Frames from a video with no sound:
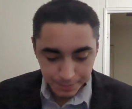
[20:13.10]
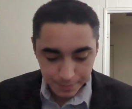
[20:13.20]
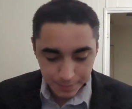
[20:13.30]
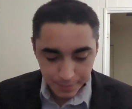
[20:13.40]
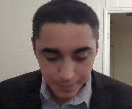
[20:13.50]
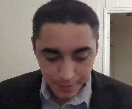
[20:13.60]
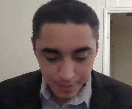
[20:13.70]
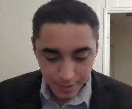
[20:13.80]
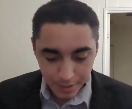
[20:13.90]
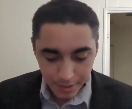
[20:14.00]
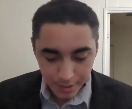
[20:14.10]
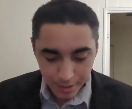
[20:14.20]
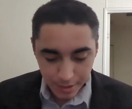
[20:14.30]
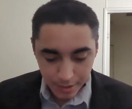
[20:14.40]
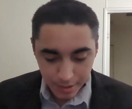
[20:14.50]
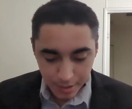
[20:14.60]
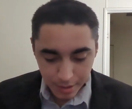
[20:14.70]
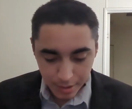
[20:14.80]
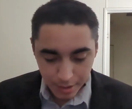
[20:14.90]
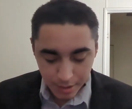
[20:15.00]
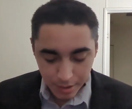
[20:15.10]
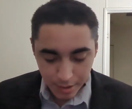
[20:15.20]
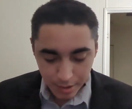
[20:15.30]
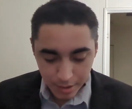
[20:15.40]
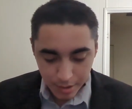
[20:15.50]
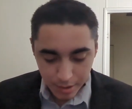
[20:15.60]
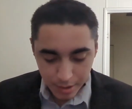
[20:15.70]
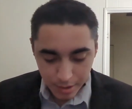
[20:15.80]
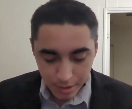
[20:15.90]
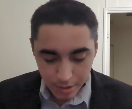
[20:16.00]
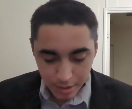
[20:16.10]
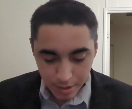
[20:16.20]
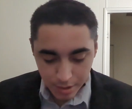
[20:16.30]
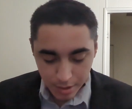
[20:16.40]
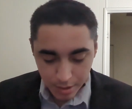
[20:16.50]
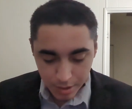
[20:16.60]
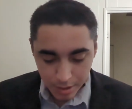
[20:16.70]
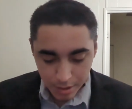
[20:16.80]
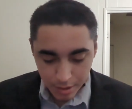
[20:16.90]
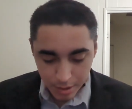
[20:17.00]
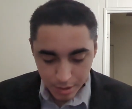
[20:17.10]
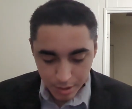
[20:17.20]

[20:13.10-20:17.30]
Nothing is said.